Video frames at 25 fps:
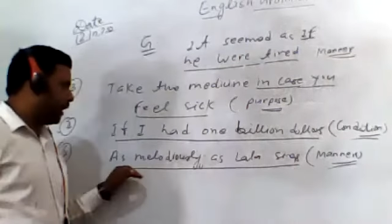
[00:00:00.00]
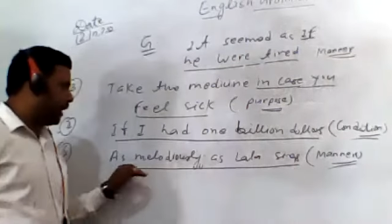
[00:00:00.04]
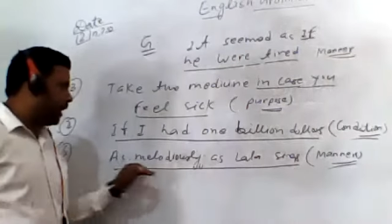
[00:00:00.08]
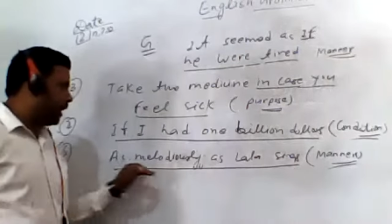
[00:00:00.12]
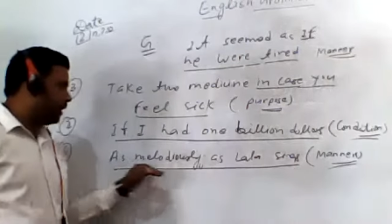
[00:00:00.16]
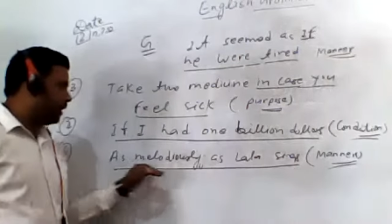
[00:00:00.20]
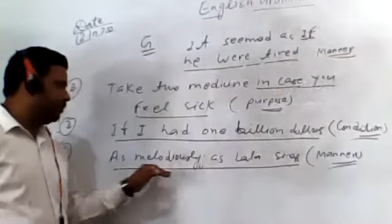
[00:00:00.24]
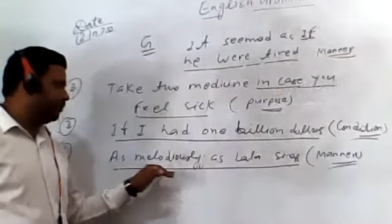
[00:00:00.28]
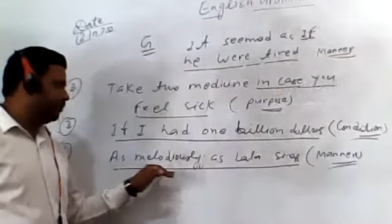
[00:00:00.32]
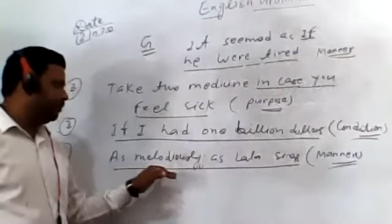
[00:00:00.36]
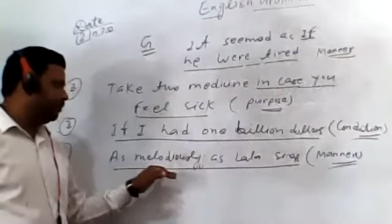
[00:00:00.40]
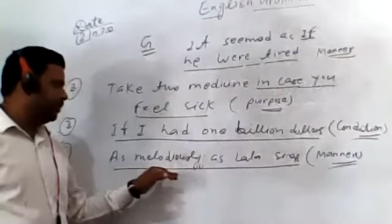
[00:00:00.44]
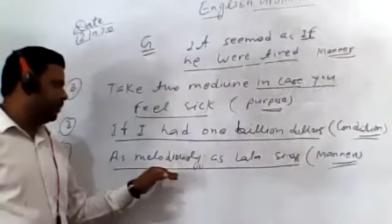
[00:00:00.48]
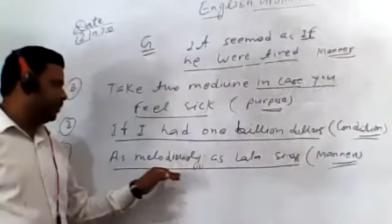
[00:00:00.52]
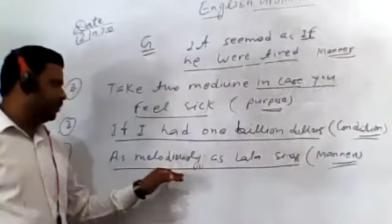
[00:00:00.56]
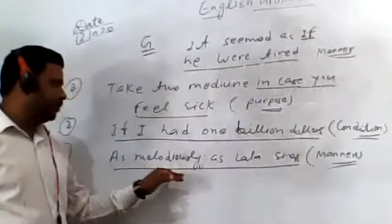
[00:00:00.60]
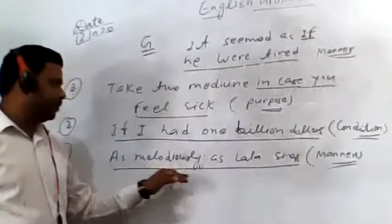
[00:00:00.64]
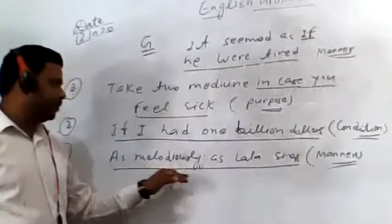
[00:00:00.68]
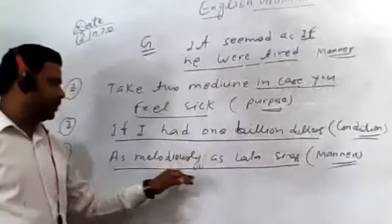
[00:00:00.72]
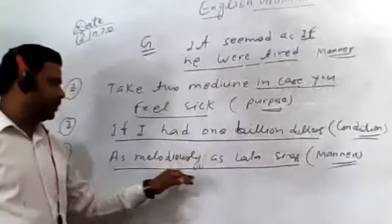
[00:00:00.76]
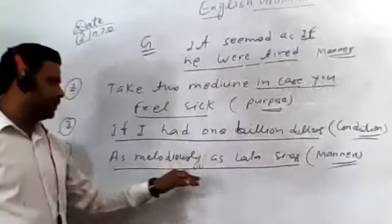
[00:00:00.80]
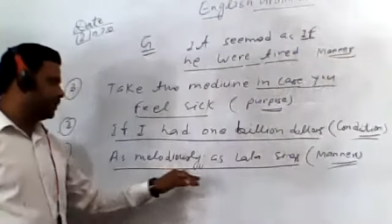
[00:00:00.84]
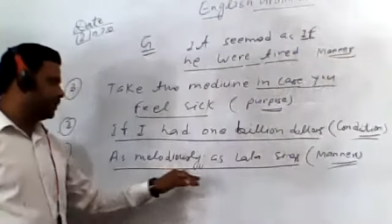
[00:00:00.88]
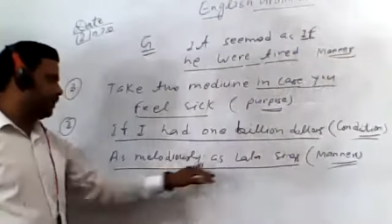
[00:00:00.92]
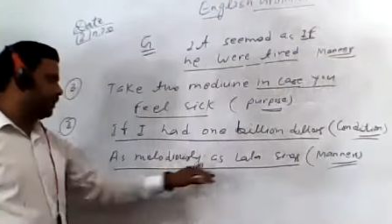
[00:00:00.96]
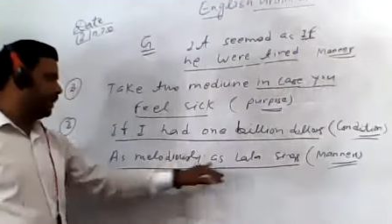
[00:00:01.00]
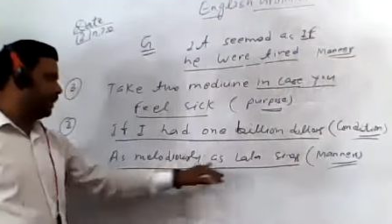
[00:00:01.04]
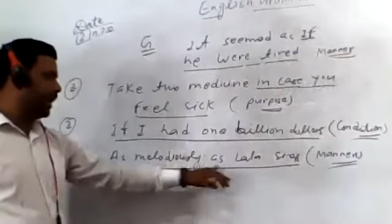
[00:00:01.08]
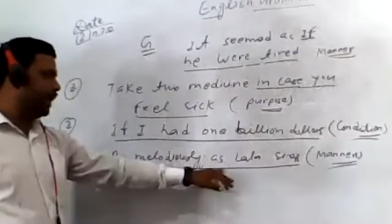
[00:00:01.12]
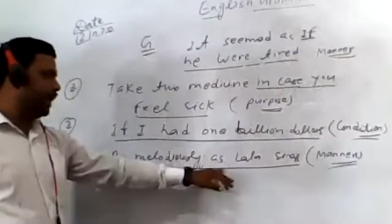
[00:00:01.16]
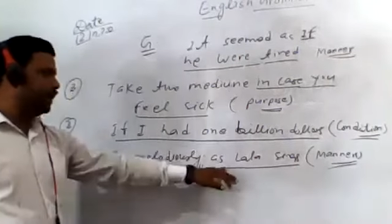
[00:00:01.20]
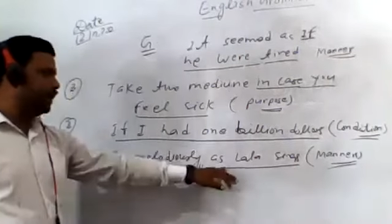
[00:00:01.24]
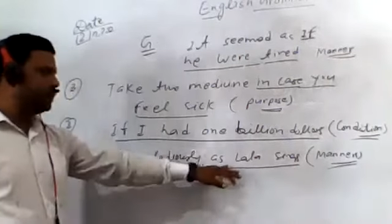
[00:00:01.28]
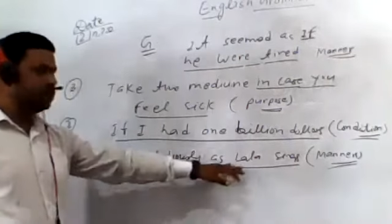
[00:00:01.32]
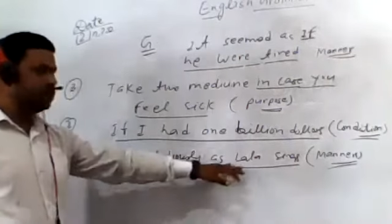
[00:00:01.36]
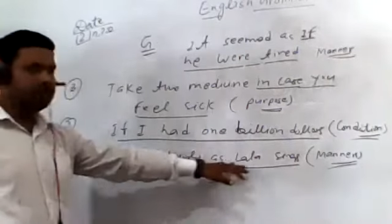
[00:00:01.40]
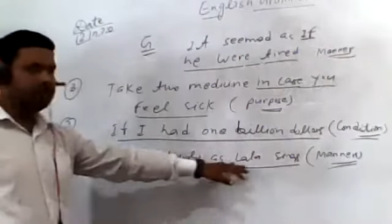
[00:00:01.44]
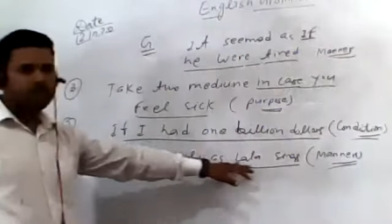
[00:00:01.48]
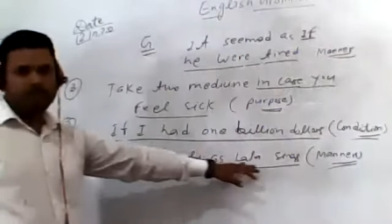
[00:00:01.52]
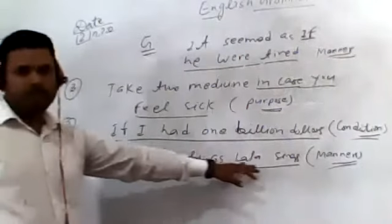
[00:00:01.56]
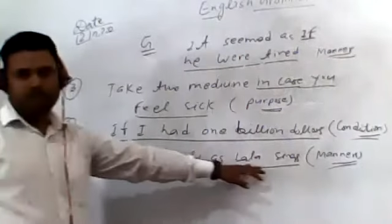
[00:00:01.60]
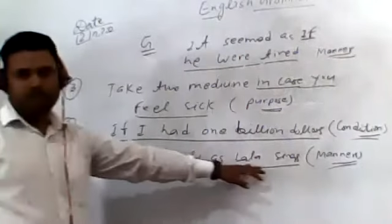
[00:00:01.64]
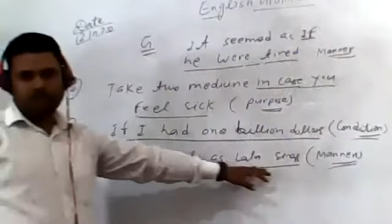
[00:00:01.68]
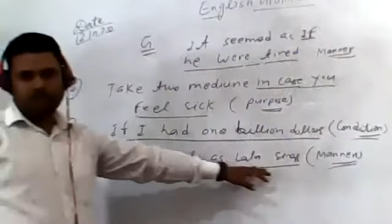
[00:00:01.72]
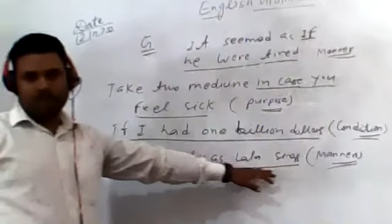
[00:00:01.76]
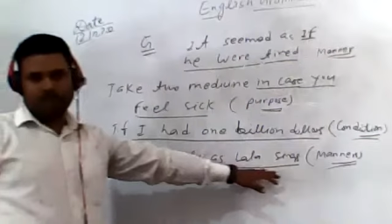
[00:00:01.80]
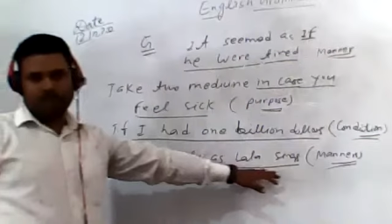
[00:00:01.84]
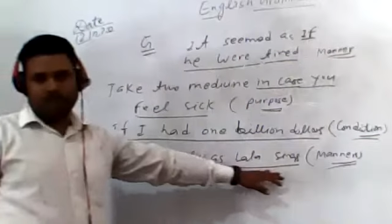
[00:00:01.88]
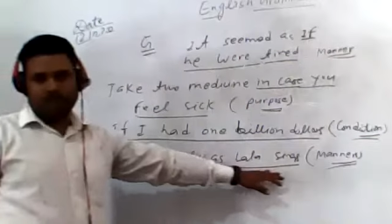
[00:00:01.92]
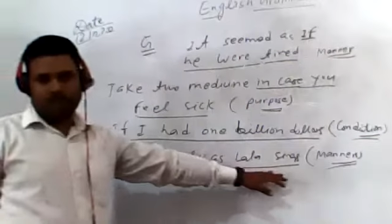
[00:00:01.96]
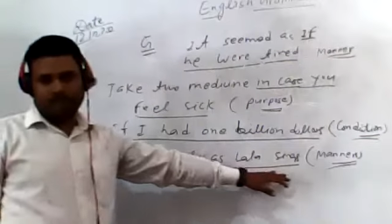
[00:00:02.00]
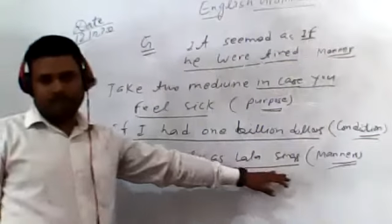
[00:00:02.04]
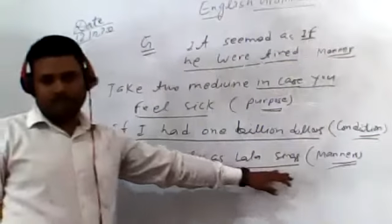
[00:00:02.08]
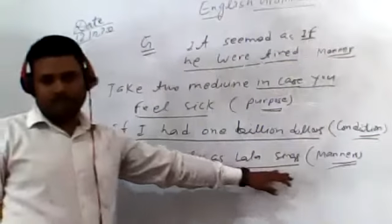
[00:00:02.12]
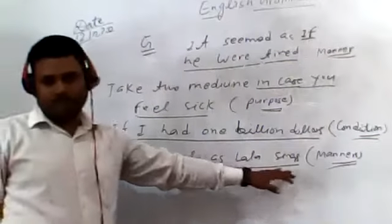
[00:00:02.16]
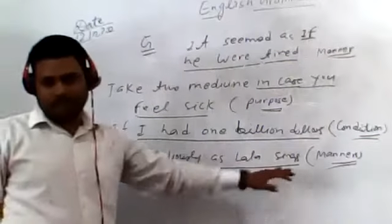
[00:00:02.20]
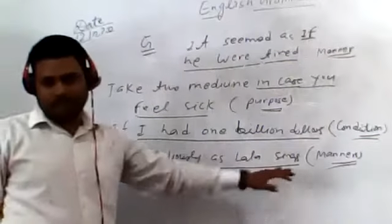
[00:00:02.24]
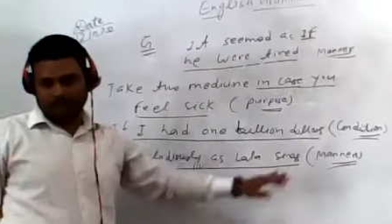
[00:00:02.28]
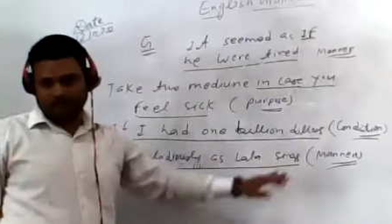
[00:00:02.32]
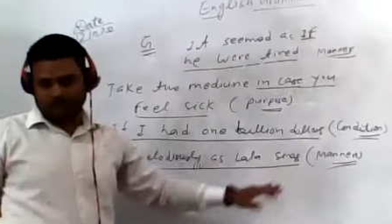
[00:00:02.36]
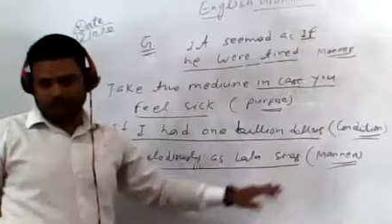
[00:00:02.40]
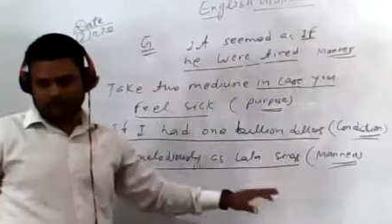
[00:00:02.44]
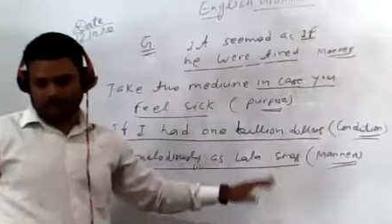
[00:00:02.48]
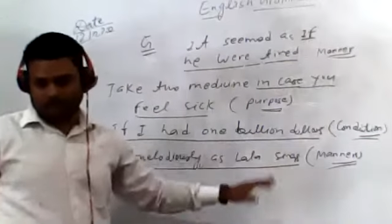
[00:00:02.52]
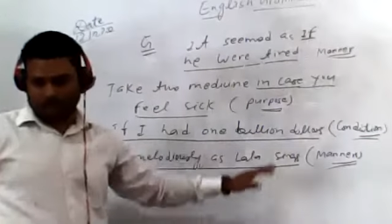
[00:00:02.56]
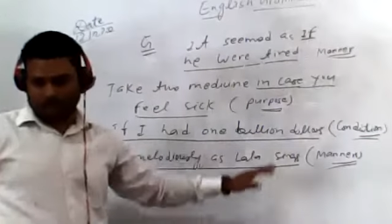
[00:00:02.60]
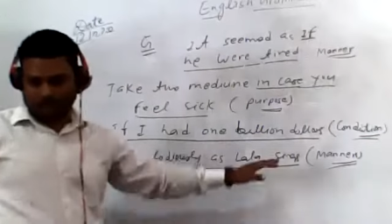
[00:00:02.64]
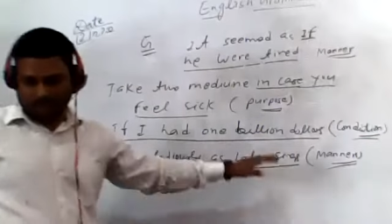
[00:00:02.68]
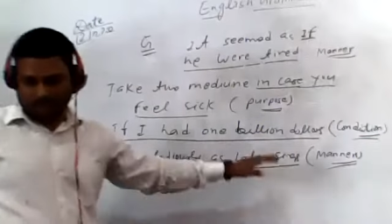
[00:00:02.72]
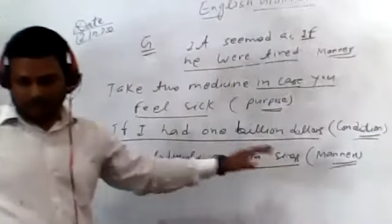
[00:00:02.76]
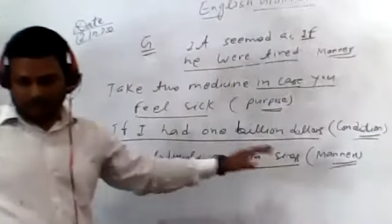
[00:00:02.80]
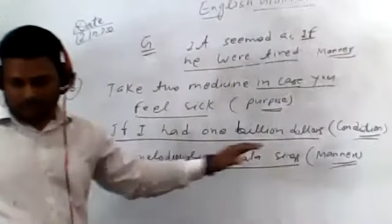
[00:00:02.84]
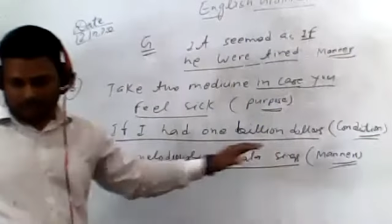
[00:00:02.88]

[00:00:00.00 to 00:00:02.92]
Add melodiously as Lata sings or Lata